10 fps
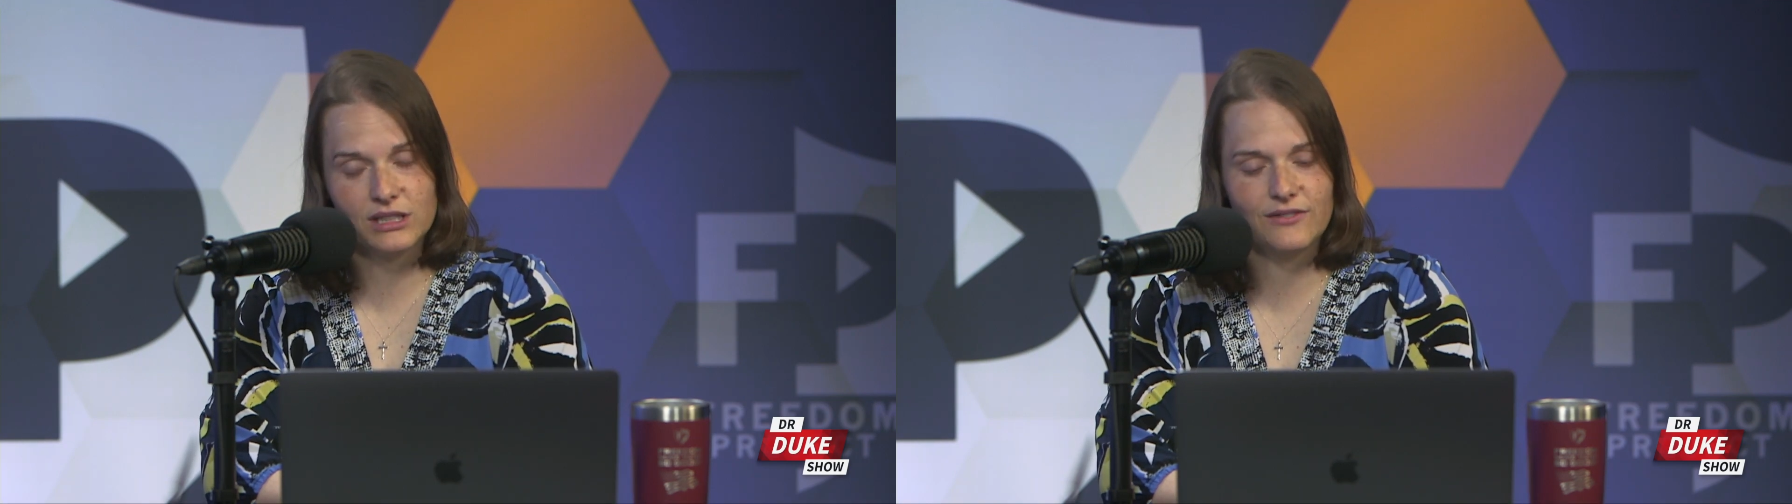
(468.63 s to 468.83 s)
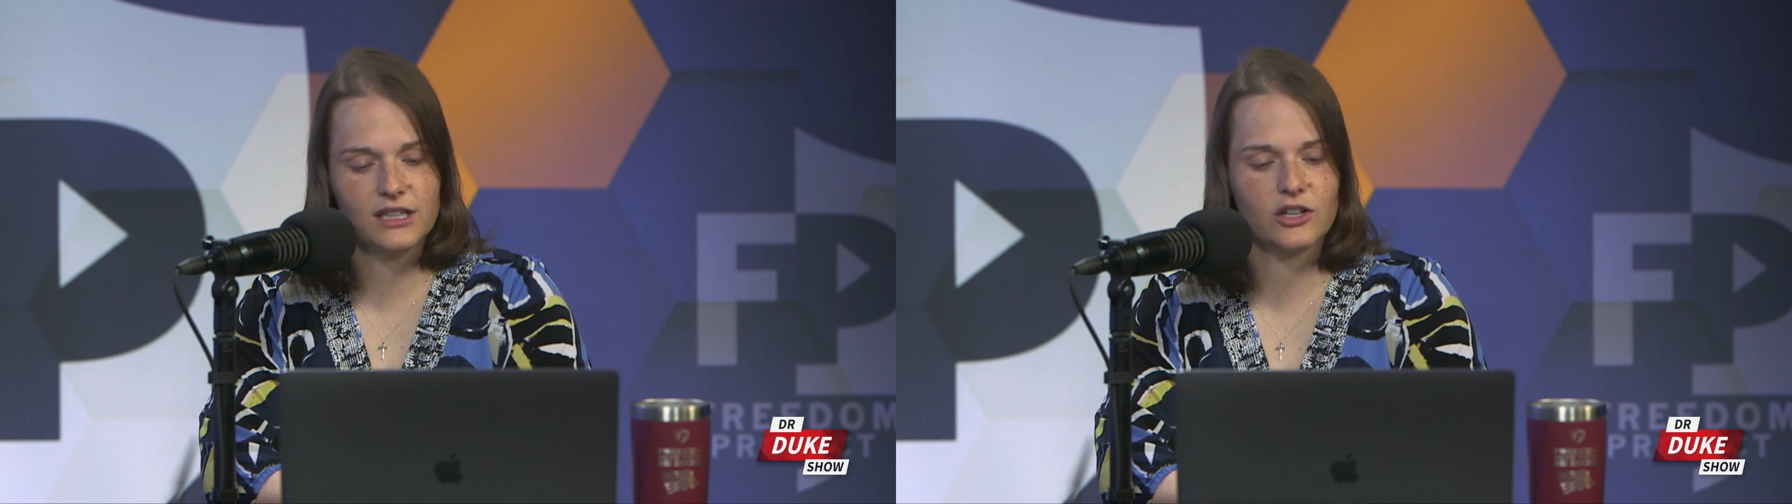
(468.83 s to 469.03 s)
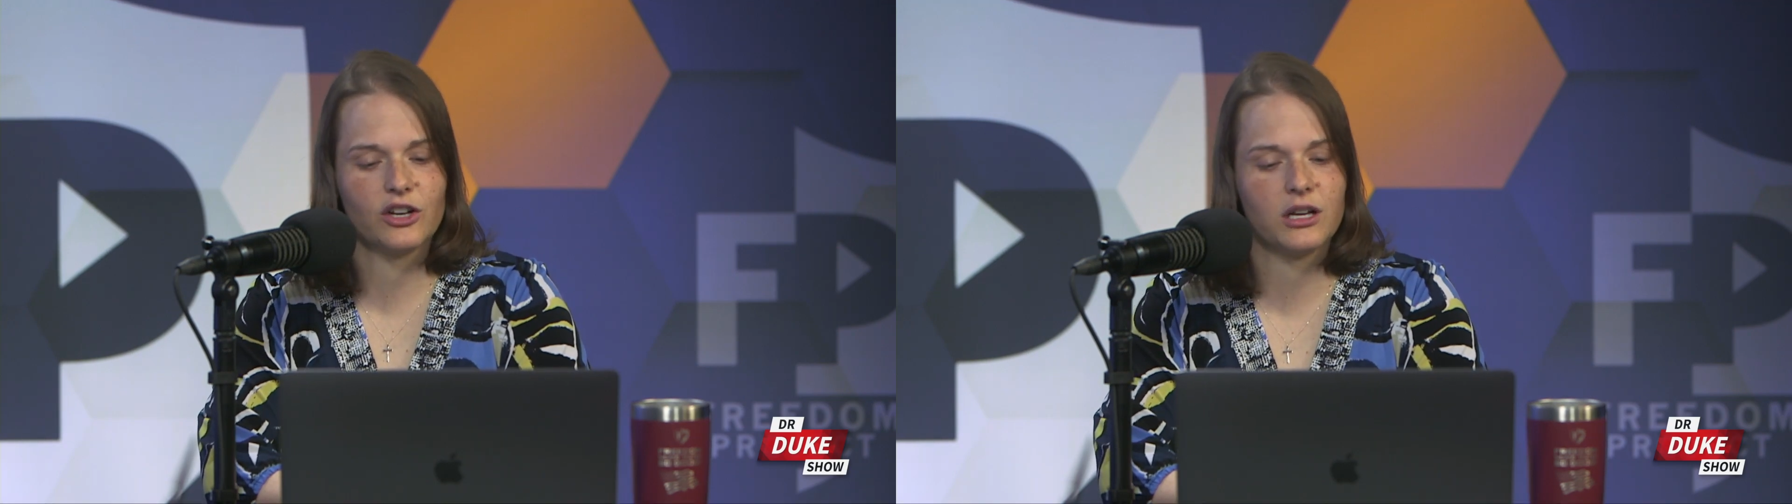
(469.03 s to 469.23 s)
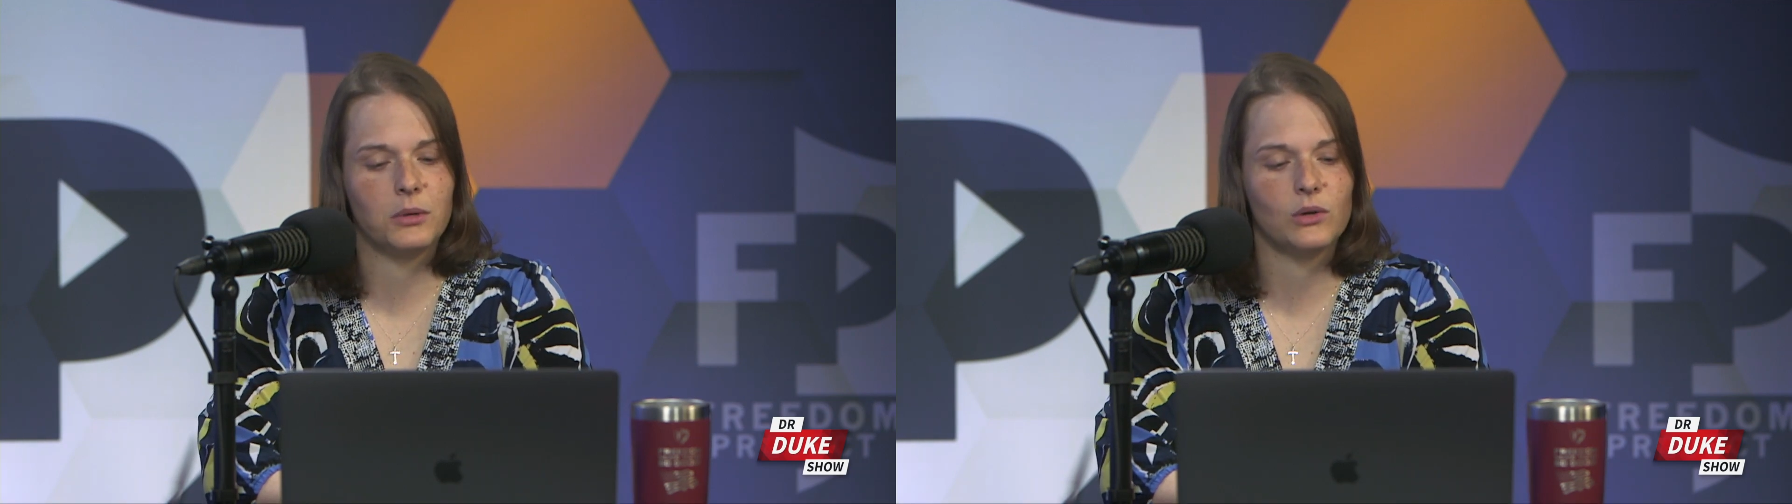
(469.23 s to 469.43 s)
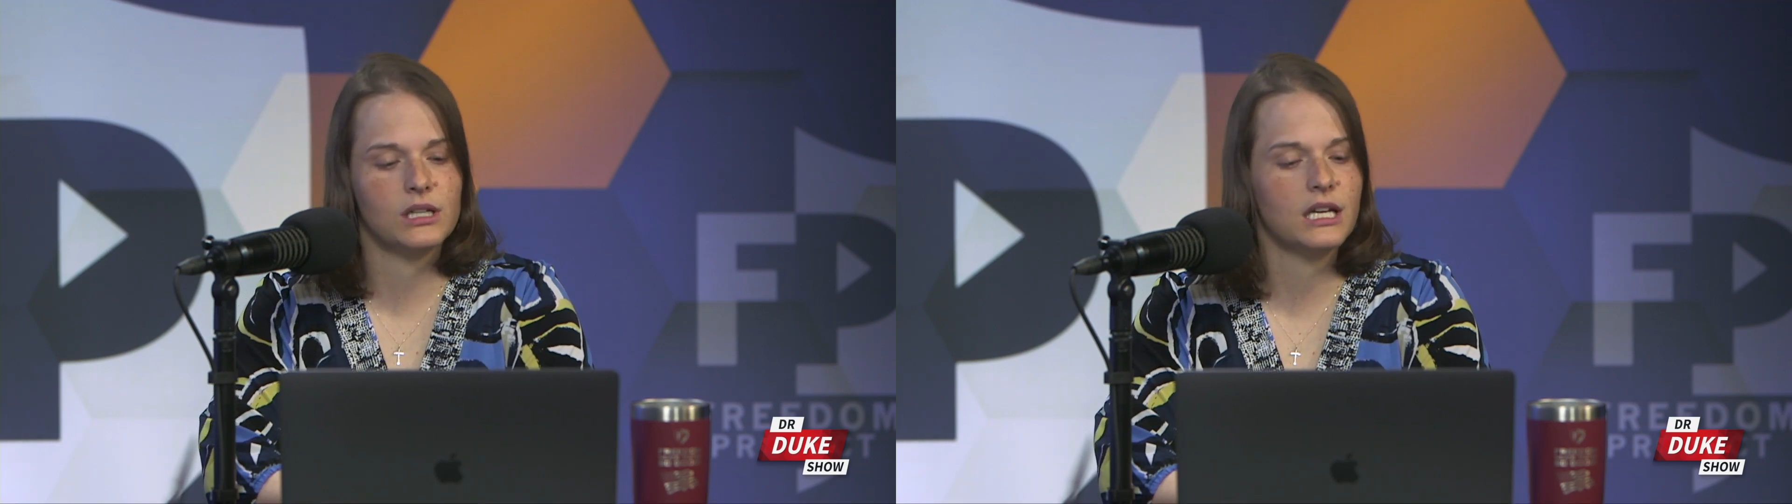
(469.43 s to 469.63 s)
living learning
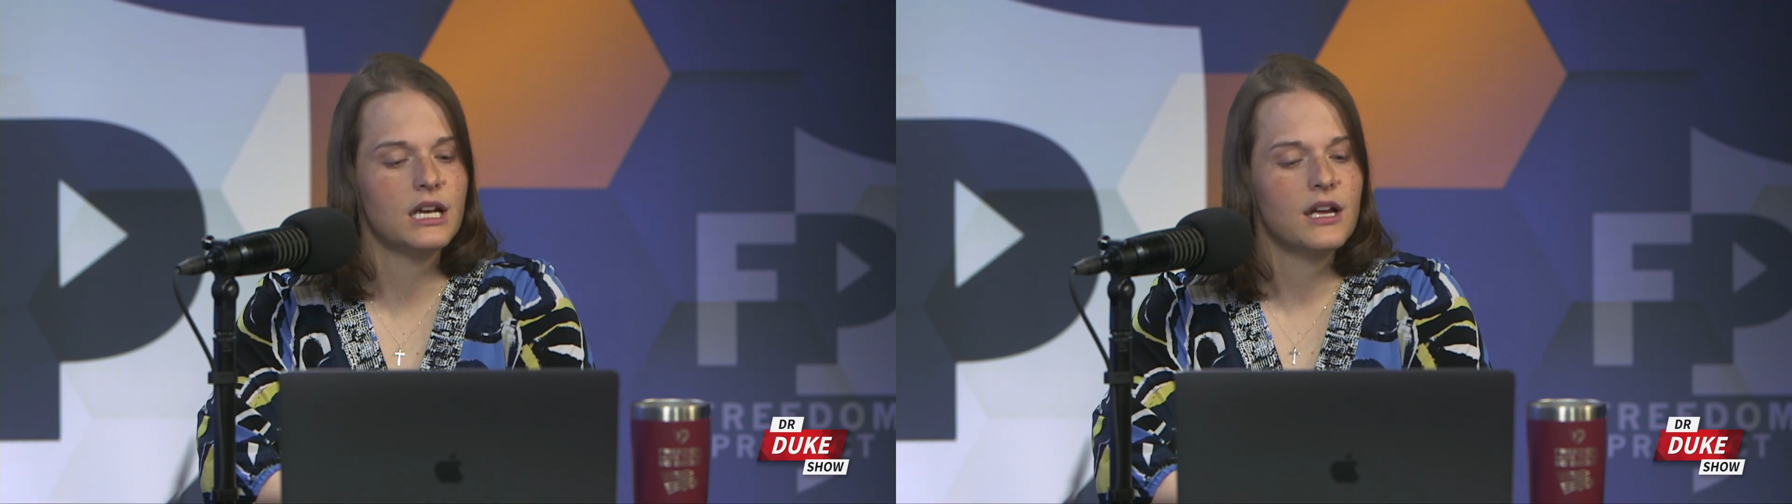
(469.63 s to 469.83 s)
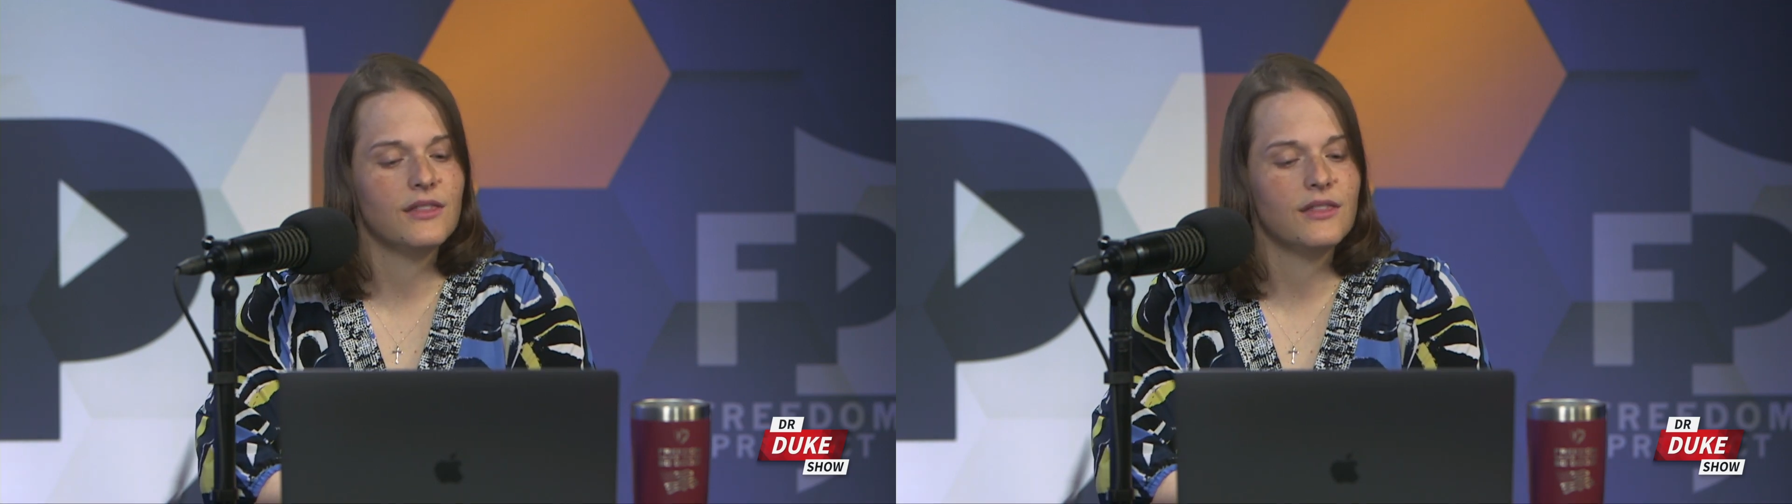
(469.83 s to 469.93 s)
community.